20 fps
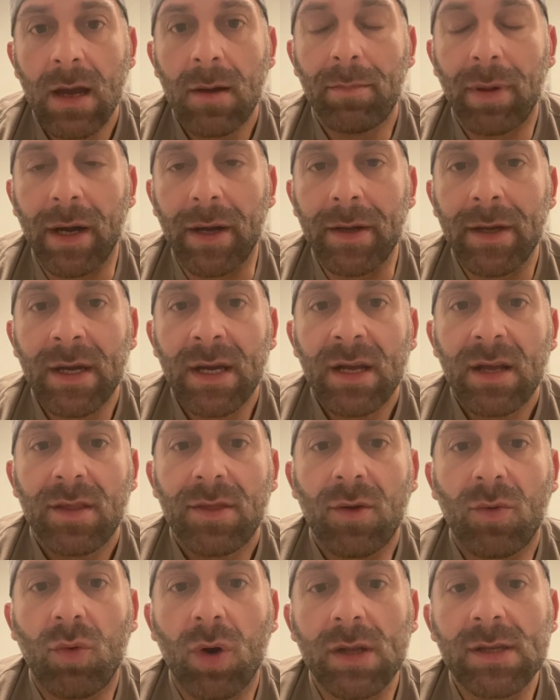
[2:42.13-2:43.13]
But
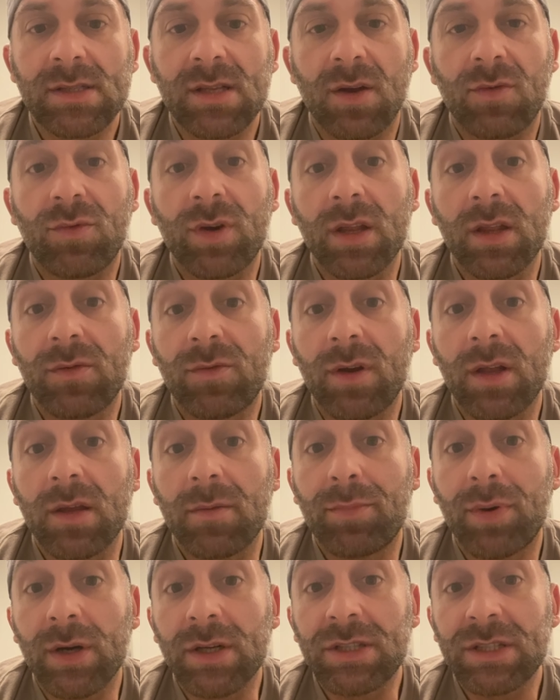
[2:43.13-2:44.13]
the ones that really, really
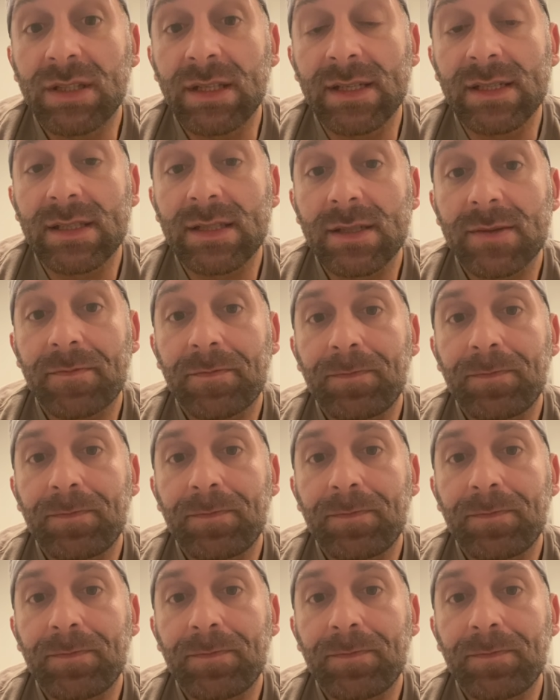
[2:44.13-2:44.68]
push this,